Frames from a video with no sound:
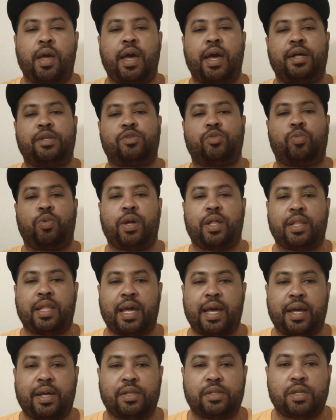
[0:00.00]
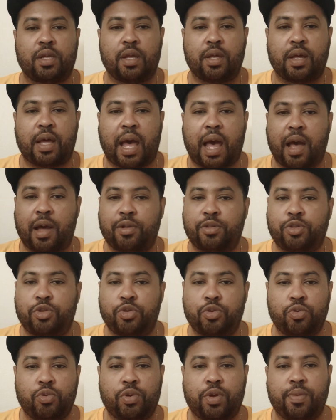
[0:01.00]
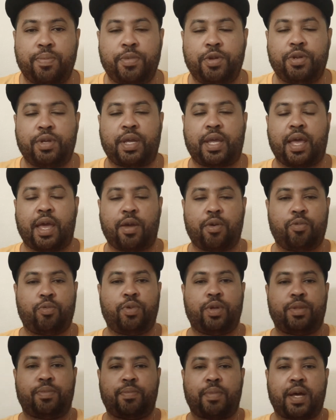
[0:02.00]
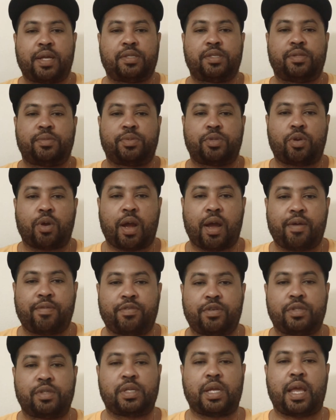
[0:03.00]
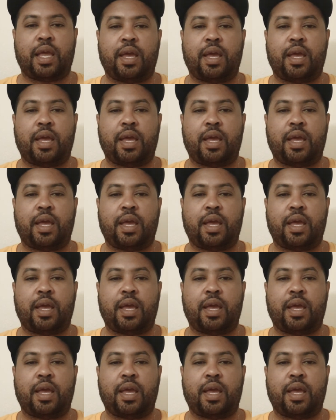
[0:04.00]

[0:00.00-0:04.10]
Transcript: as well as I do communicate with my subscribers.